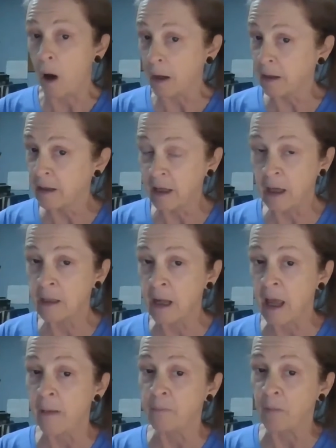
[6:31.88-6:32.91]
Again,
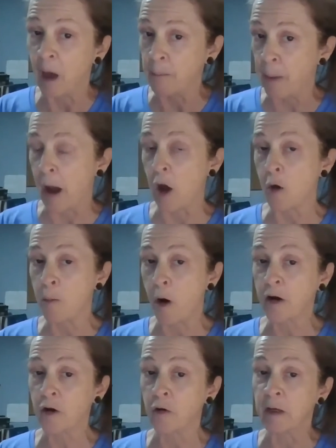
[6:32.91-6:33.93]
a
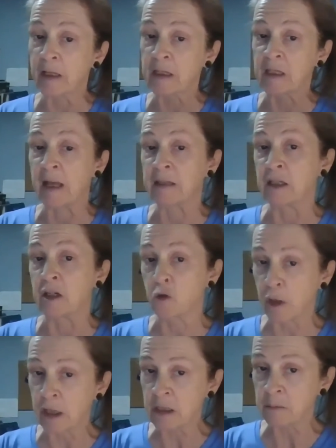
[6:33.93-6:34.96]
biomarker is that
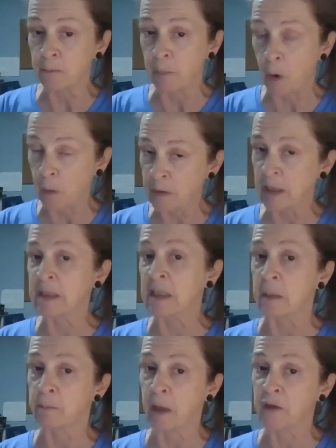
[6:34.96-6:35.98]
decreased bone
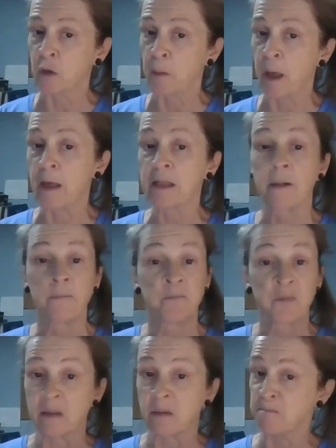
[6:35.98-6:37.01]
density and muscle mass,
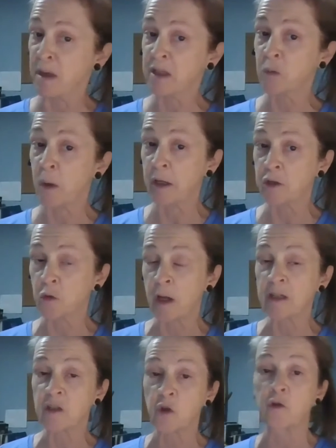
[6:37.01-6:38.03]
and the best way to
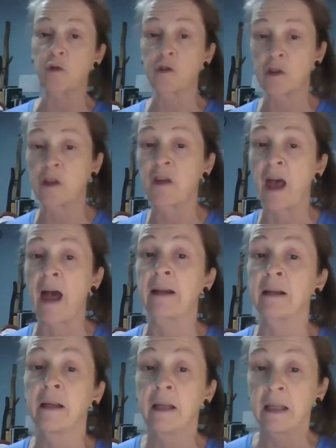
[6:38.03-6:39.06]
direct that
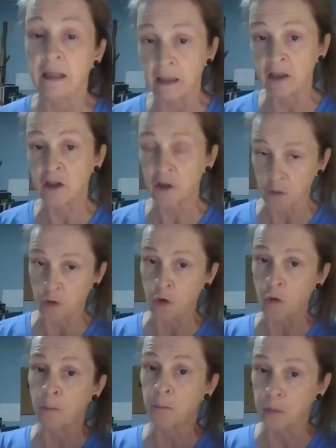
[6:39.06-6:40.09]
is
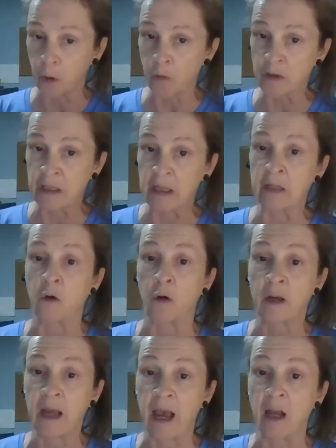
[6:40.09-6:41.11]
through protein
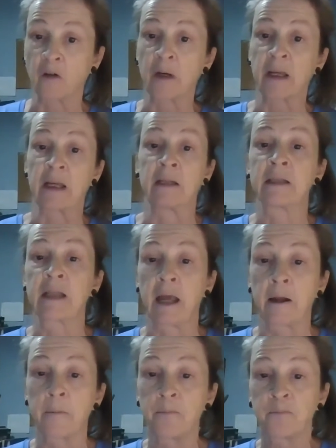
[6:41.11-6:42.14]
or caloric intake.